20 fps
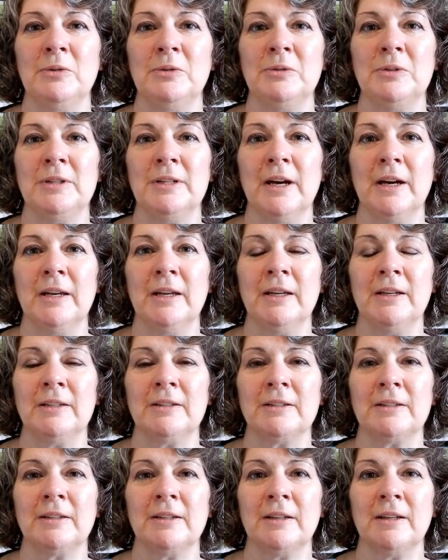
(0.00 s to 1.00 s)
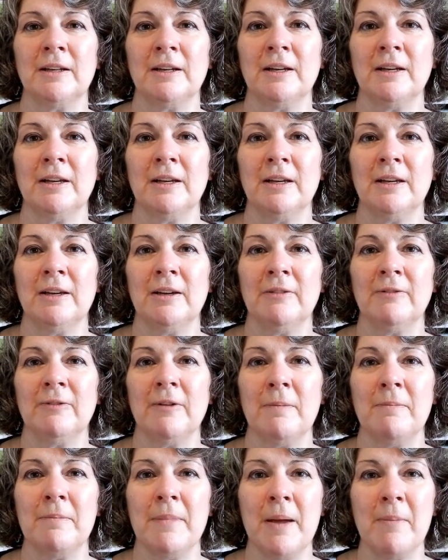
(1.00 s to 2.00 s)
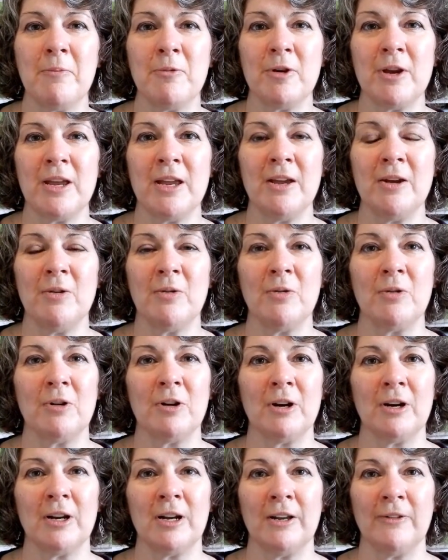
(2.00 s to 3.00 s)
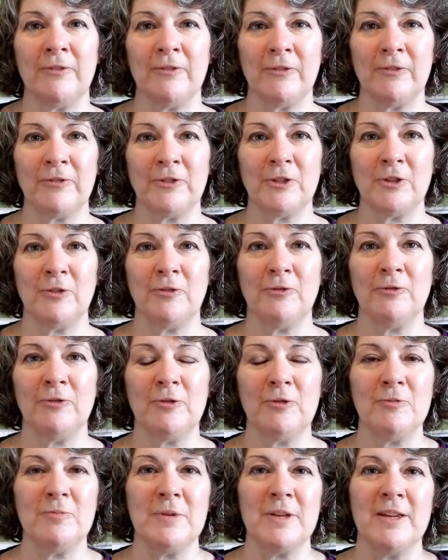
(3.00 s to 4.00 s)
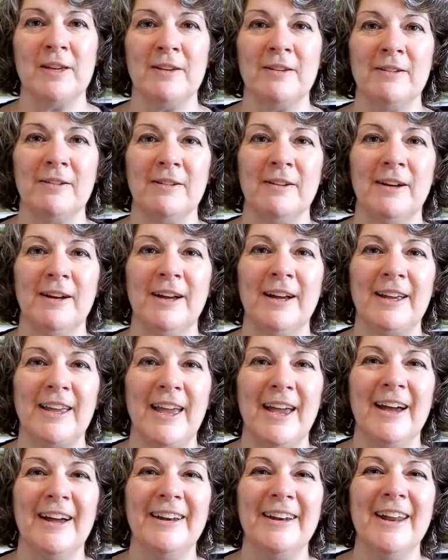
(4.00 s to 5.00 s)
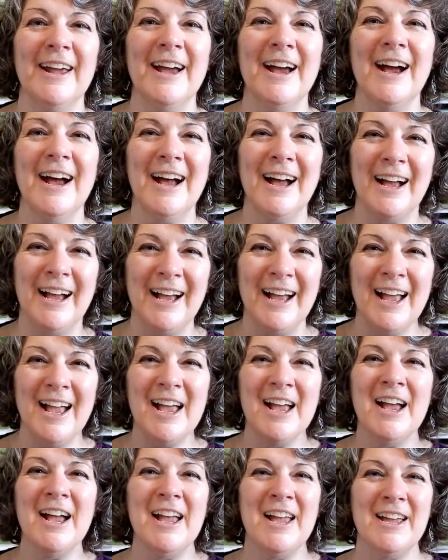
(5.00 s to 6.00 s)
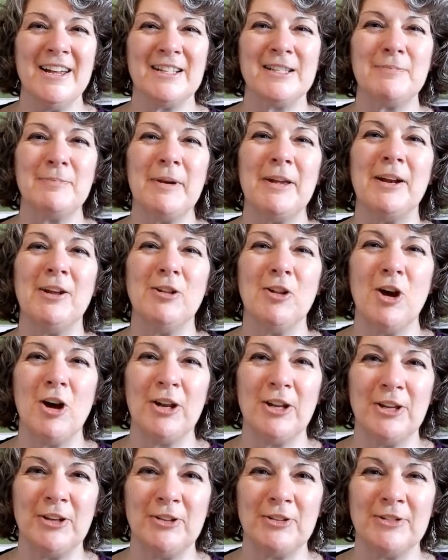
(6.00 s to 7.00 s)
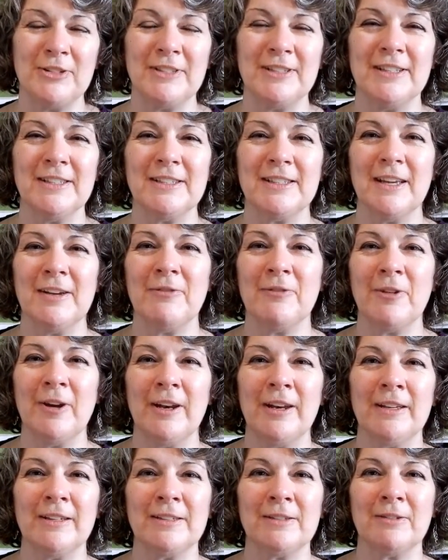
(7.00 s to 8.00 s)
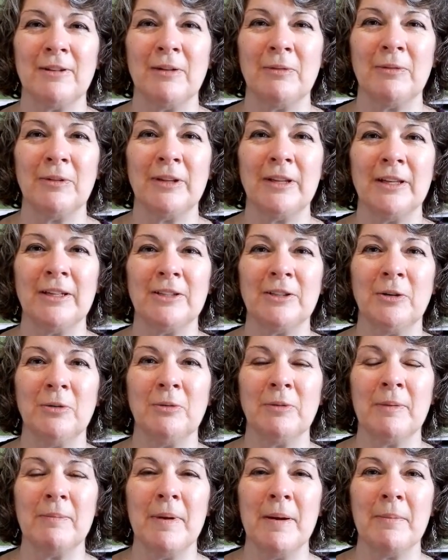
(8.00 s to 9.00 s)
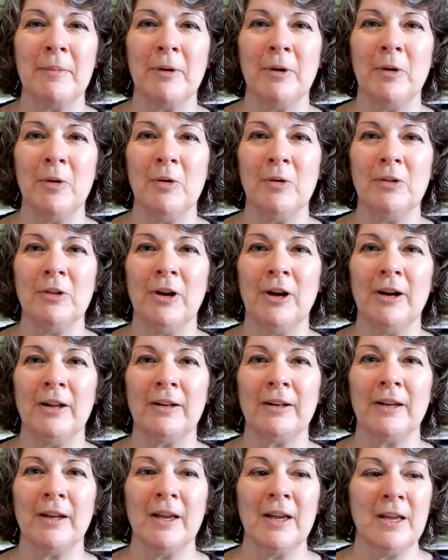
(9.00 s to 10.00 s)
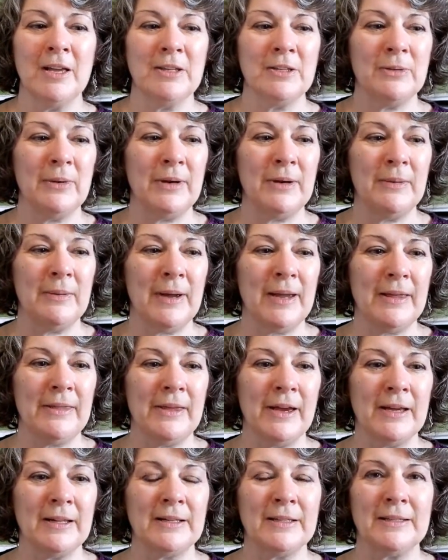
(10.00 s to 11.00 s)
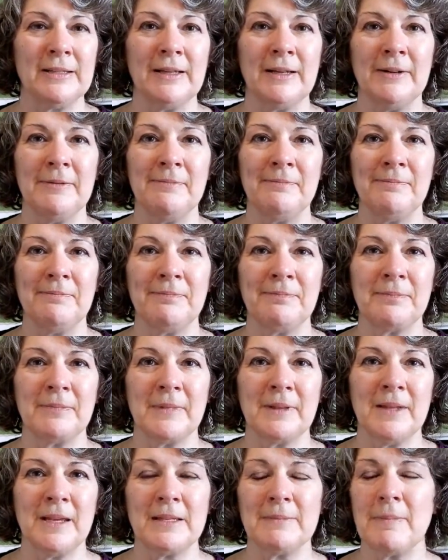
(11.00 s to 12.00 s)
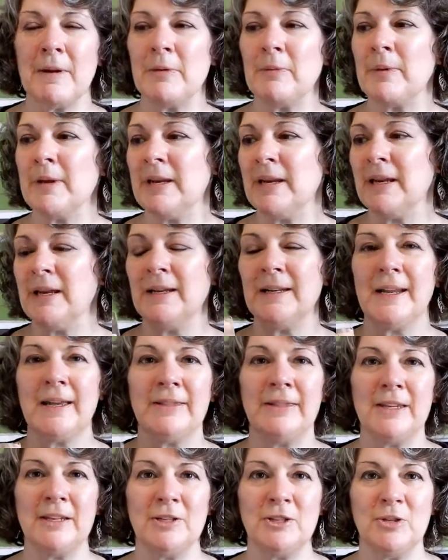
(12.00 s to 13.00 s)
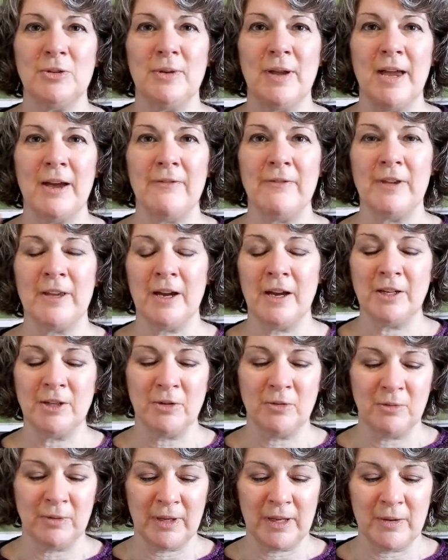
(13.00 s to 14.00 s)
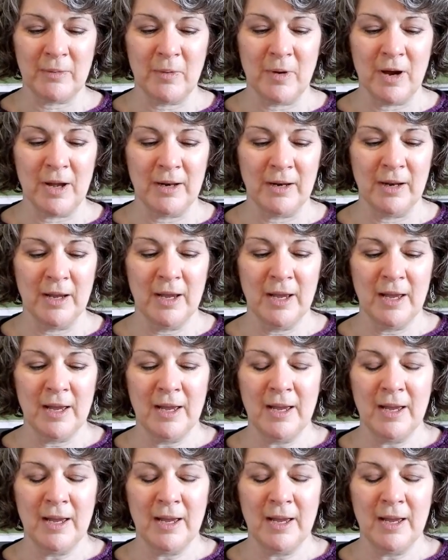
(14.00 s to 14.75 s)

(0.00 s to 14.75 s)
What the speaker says: who done it from memory, or if she'll fool me again. It's been a lot of years since I've read it, so I really don't remember a whole lot. So anyway, that's my reading. Nothing too heavy. I don't really want